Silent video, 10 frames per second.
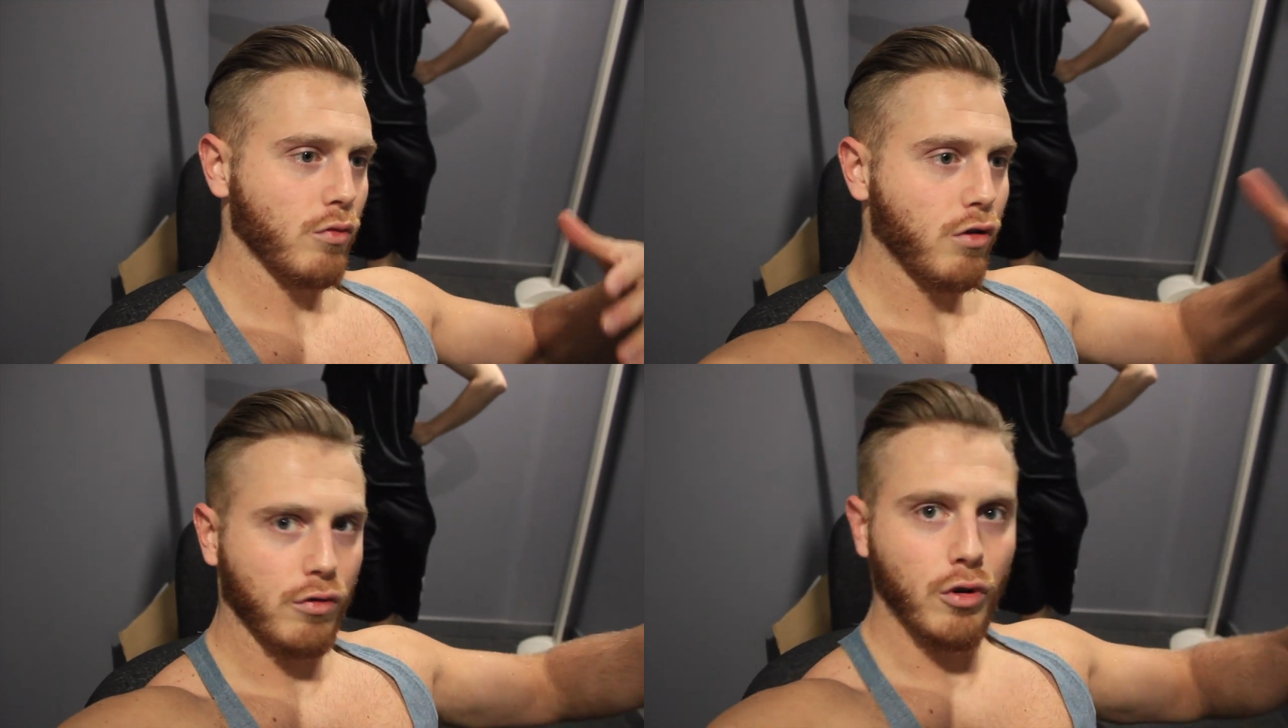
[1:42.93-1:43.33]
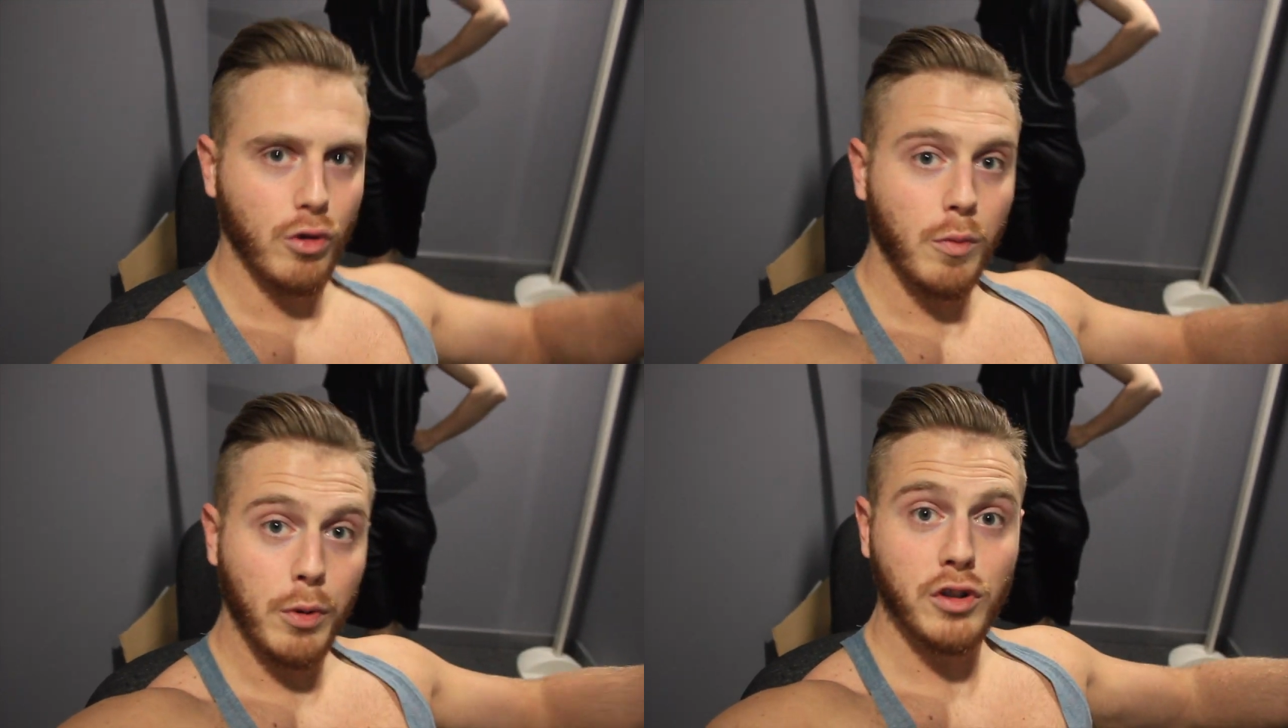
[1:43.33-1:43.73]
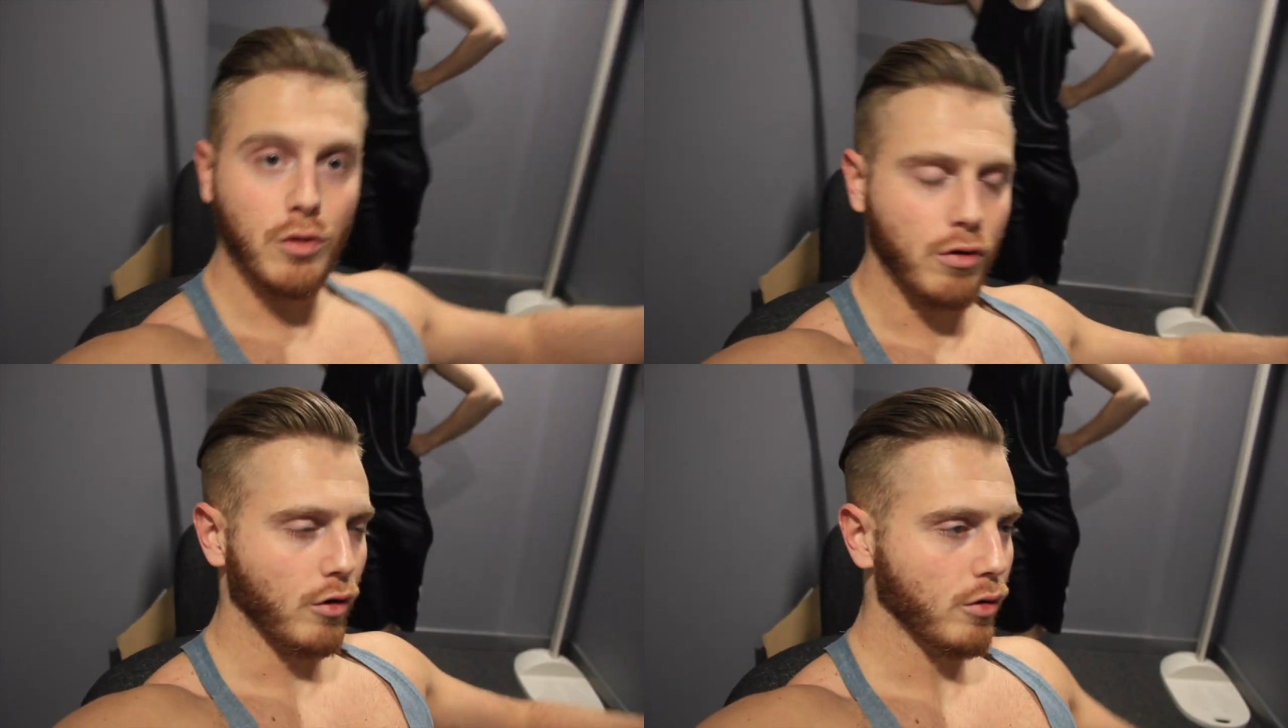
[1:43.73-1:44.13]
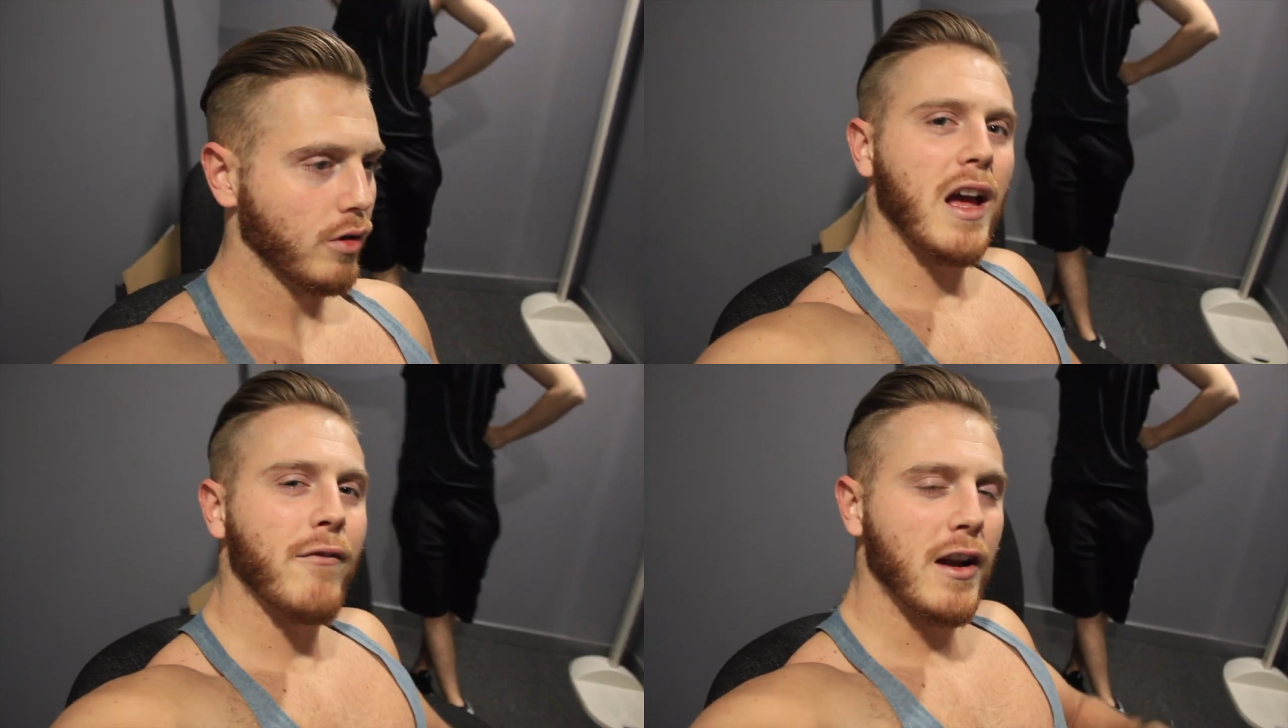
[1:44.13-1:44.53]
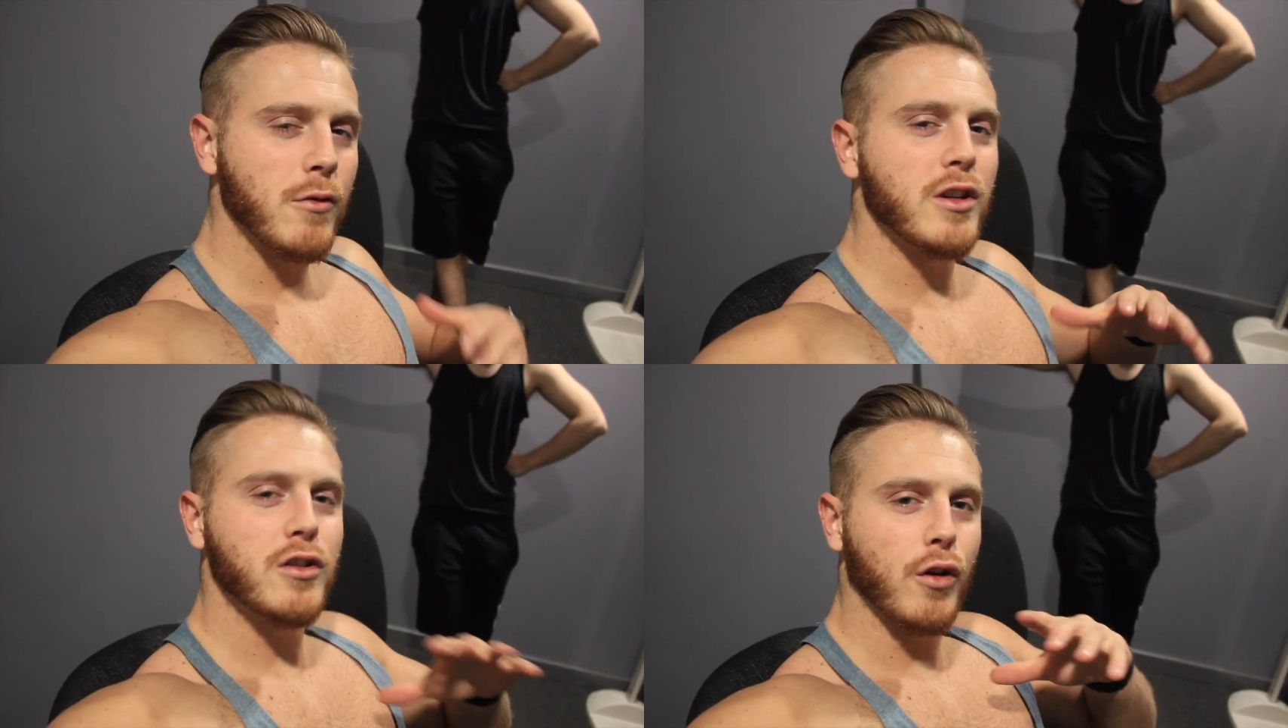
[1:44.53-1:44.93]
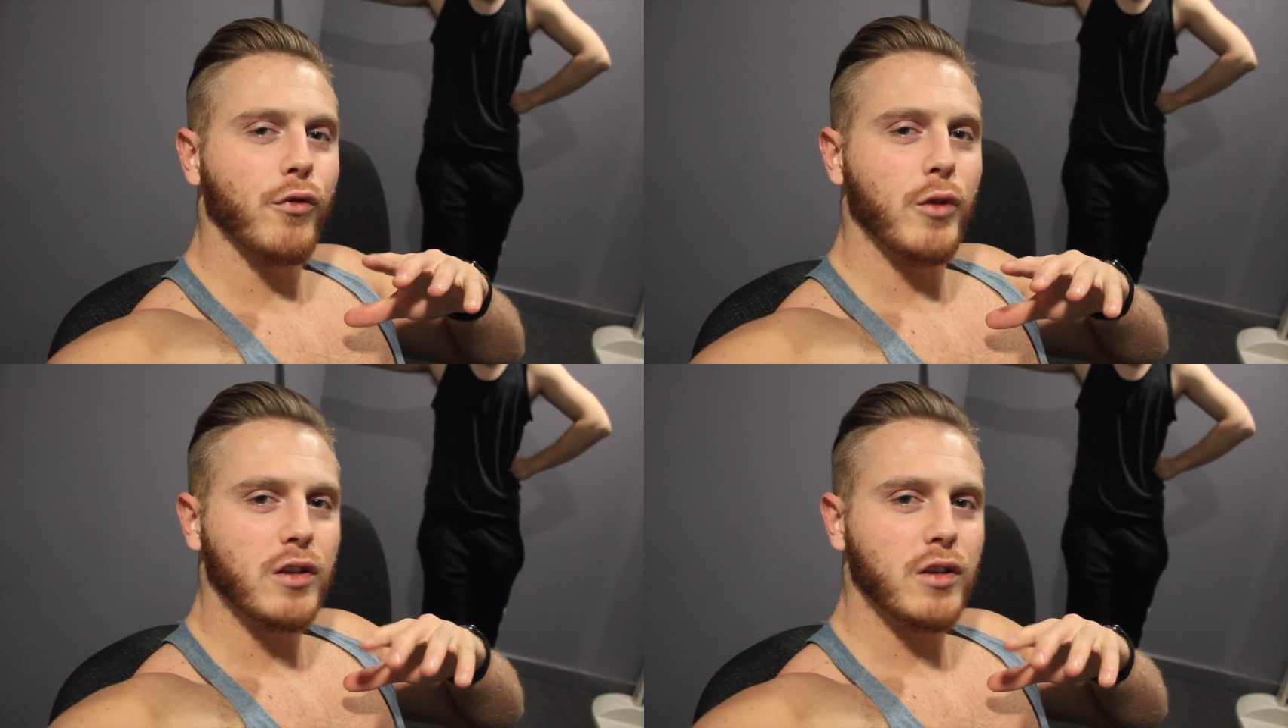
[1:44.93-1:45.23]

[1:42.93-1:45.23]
through and puts you through if anyone is going through